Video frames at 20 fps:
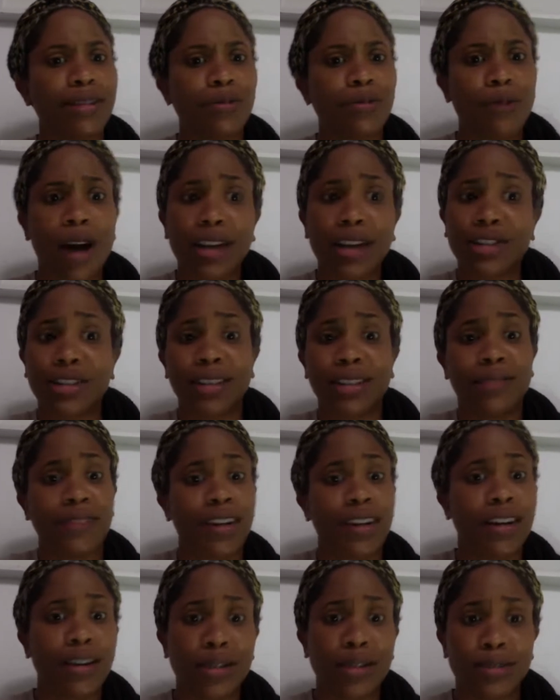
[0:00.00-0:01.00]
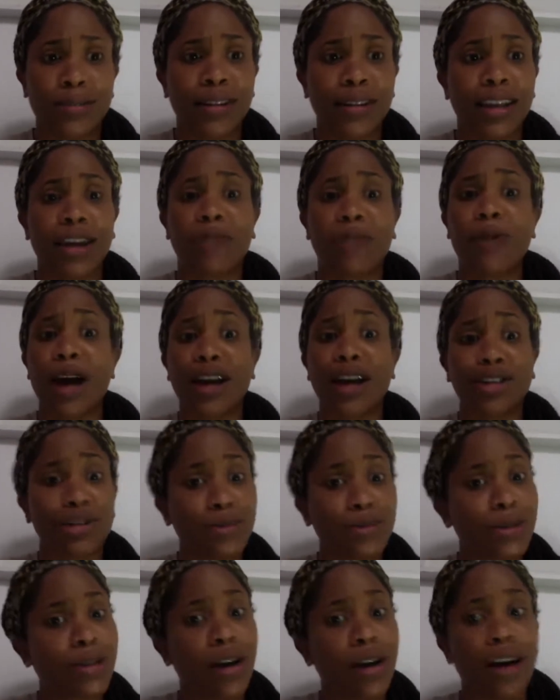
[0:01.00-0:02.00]
watch these videos and be like, wow, she
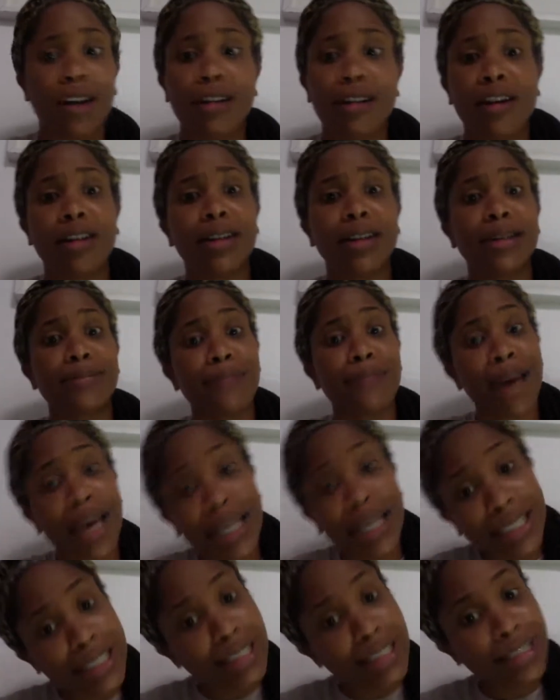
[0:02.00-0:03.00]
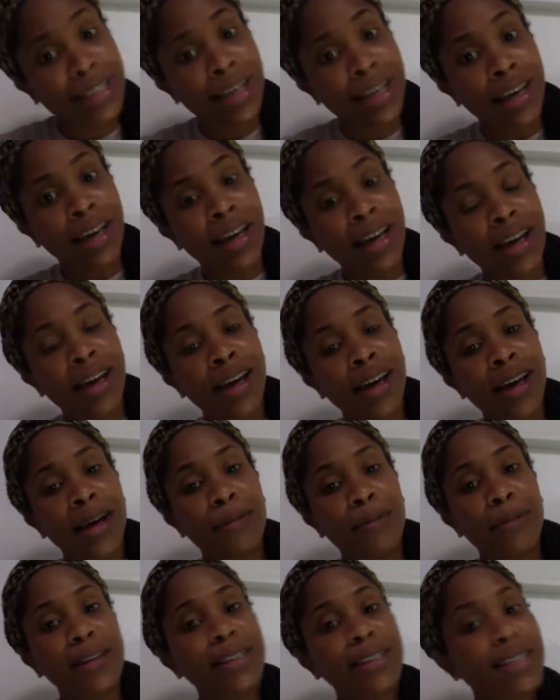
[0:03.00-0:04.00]
was talking all this mess.
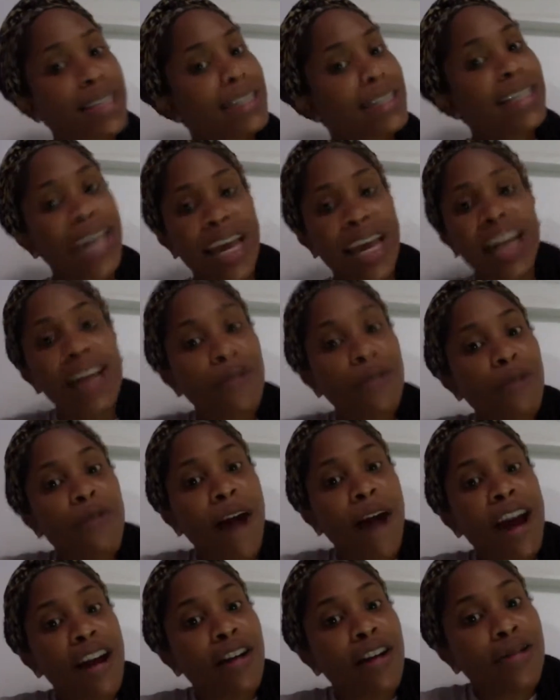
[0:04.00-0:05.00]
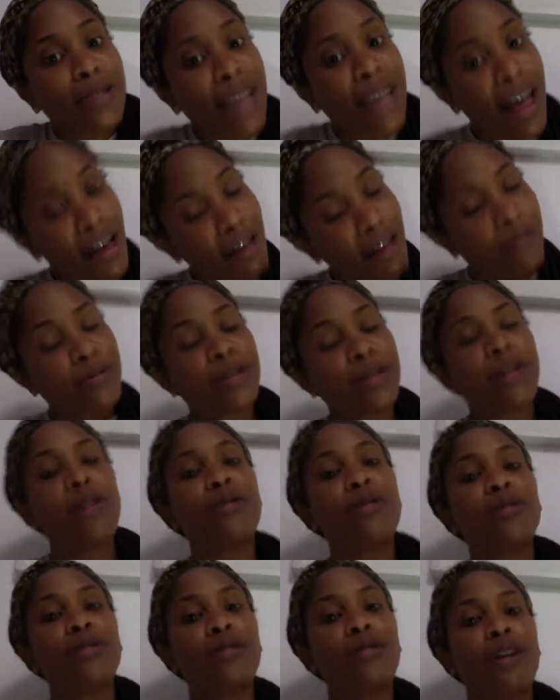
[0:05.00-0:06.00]
But sis can't even write herself.
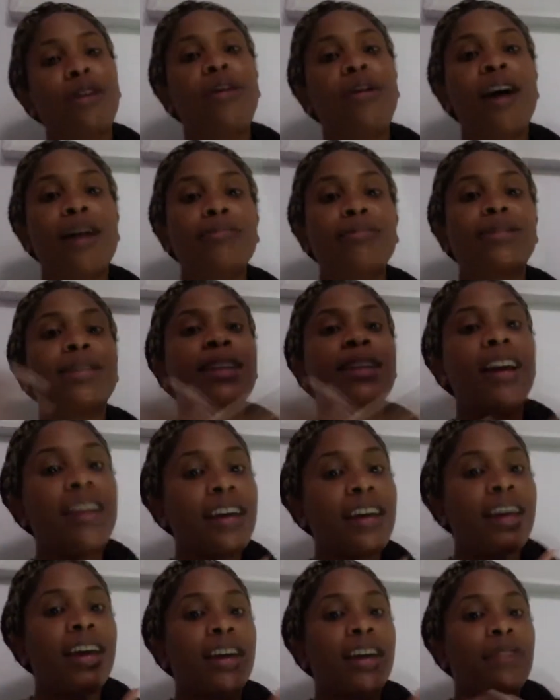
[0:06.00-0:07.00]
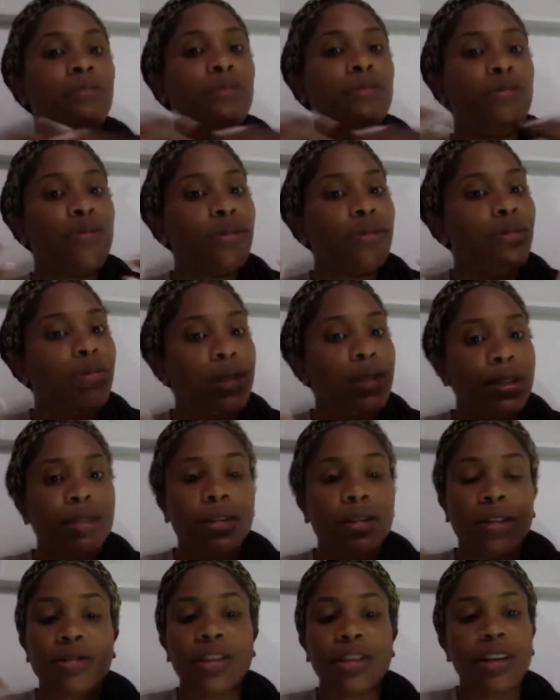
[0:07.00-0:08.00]
So, I'm studying and doing the
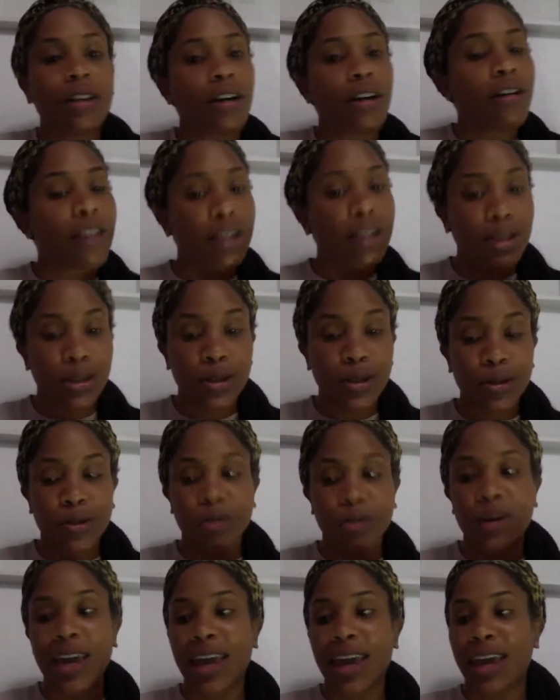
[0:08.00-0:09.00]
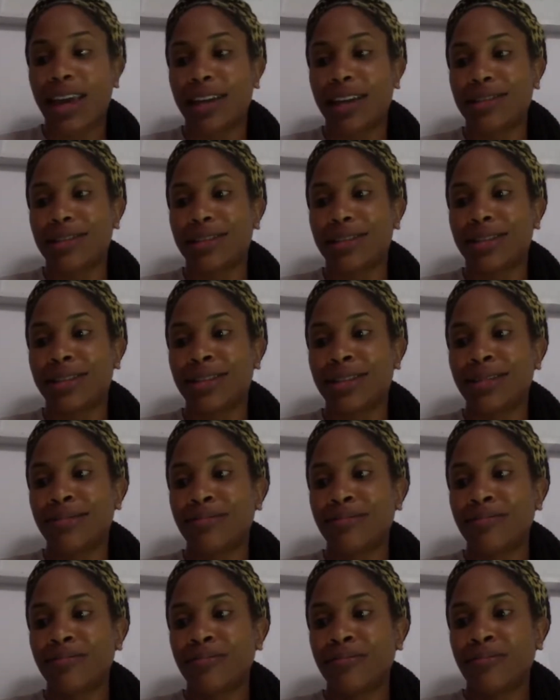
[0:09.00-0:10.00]
research and learning too. And
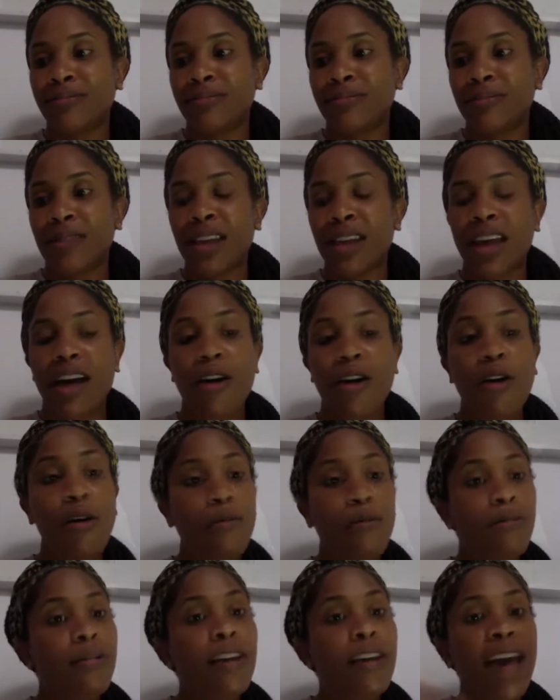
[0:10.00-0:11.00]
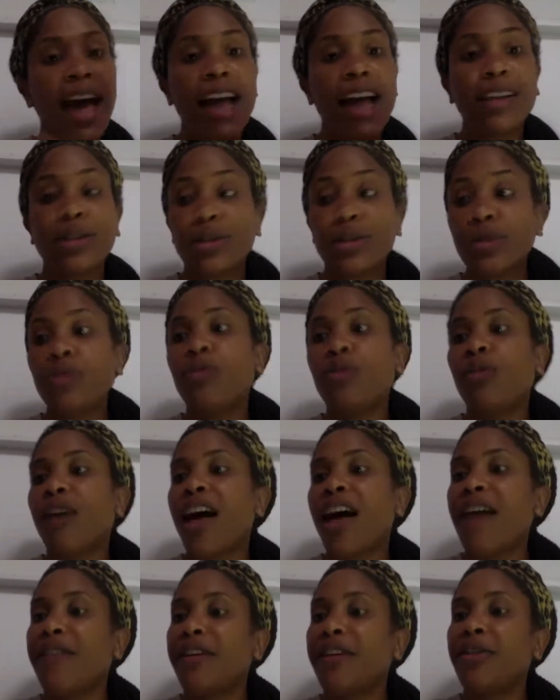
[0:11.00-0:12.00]
hopefully I too will
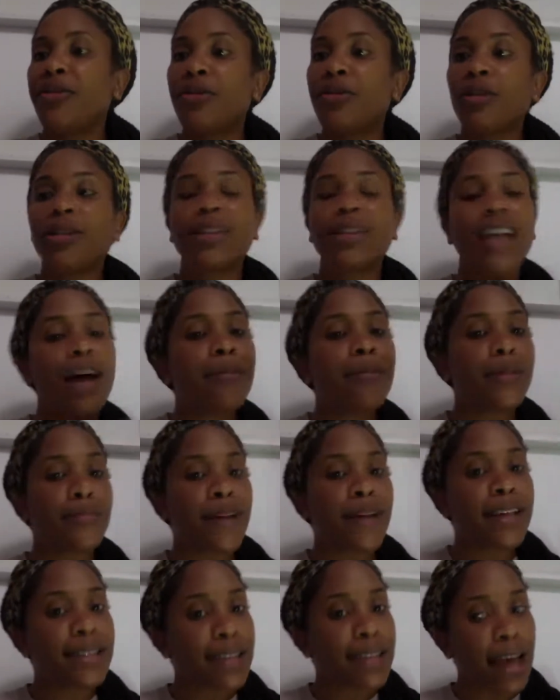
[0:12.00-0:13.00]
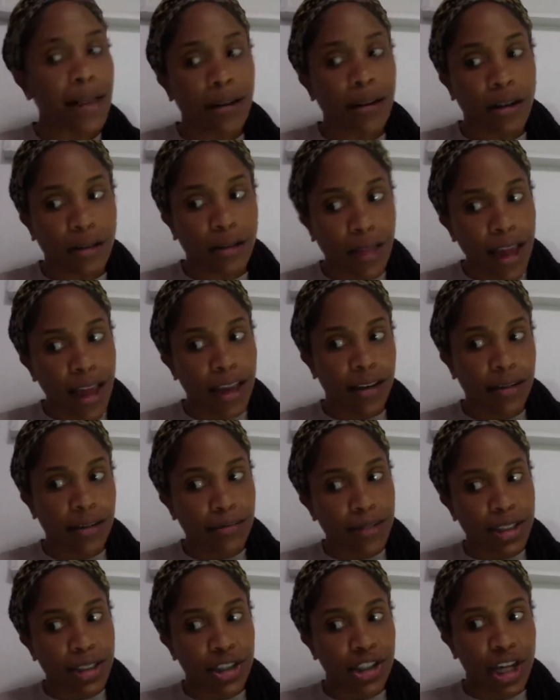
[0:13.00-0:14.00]
have a New York Times bestseller like
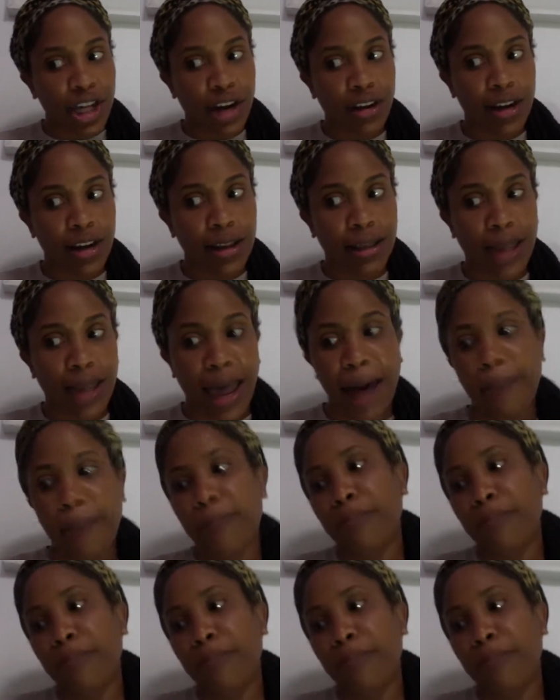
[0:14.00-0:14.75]
Miss Sherry Lapina.